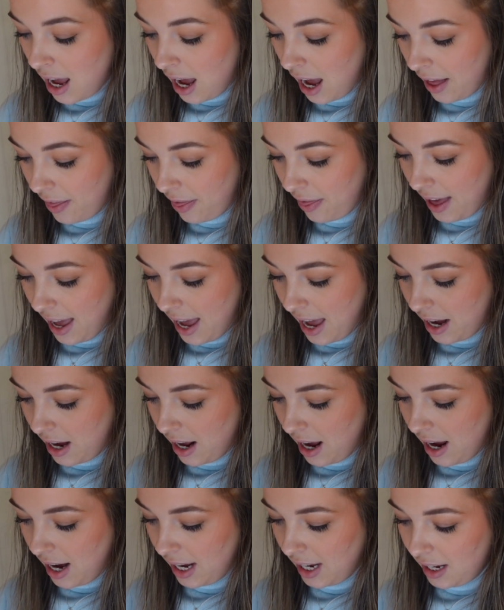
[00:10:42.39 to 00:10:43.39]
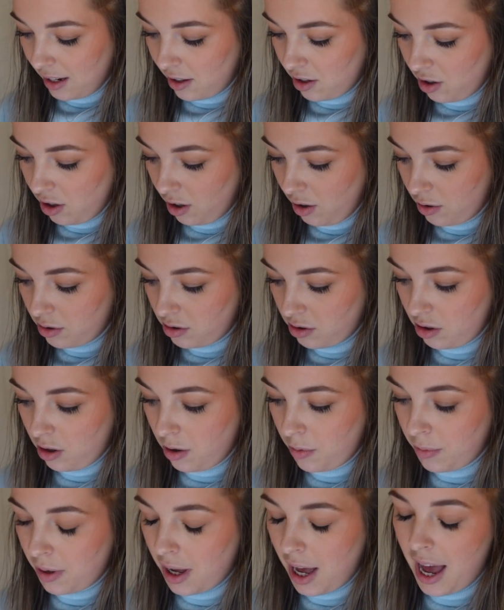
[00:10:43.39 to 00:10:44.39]
And then I need to do
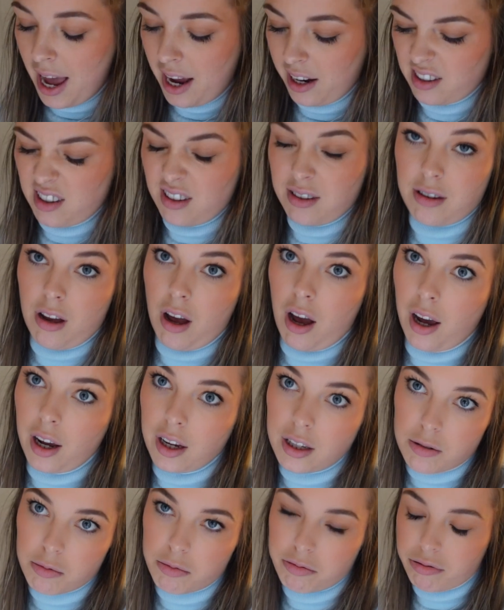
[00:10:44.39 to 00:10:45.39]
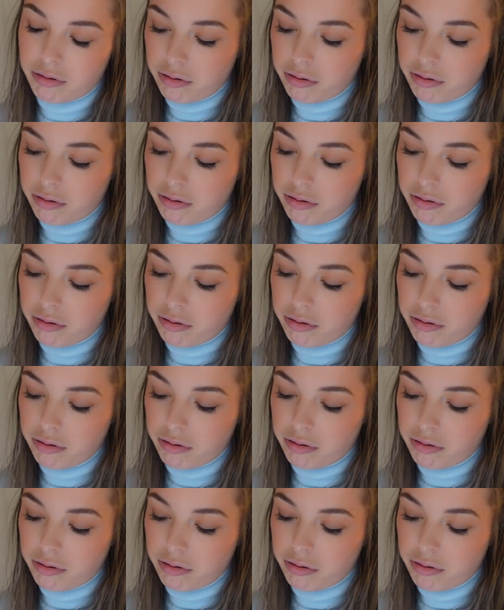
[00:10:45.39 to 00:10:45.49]
some exercise.